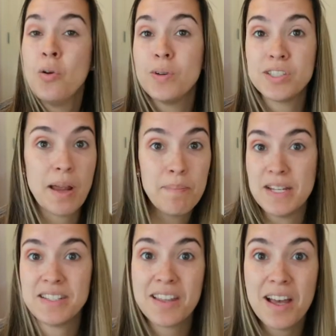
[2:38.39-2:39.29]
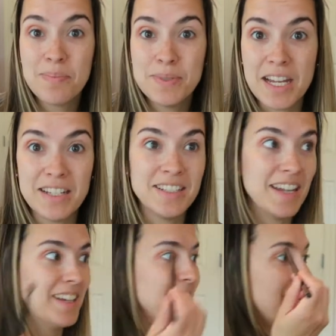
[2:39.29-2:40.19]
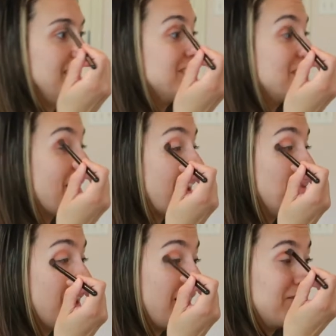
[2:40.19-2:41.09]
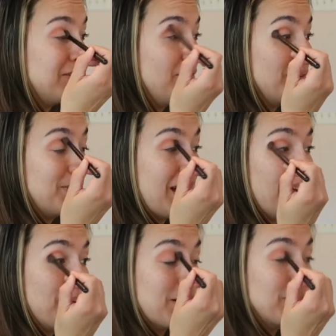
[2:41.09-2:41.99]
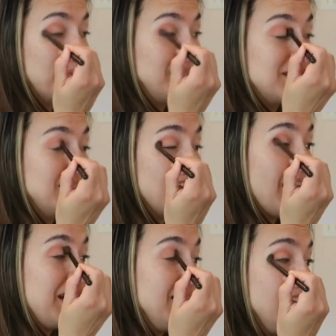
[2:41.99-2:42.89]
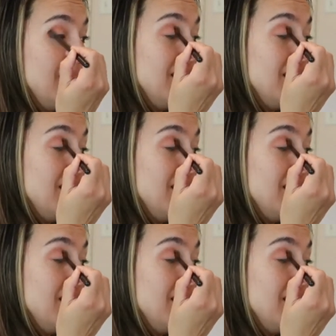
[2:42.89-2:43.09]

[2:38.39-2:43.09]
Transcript: which I missed the update date again, so I will have to film that probably today